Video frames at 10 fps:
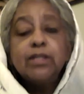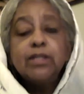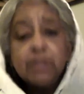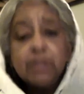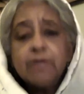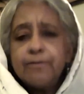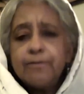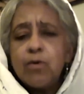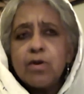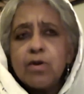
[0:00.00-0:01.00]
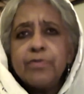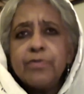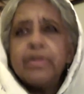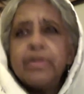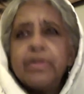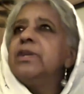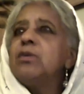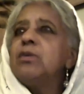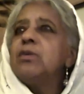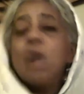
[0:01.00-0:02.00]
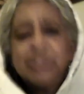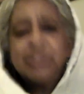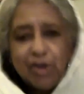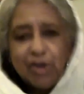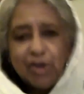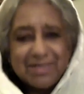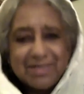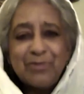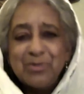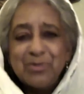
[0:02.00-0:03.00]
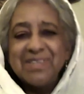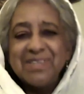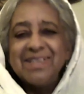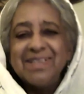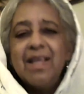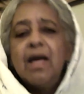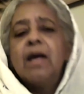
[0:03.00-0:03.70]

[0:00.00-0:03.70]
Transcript: look for, they're watchdogs, if you will,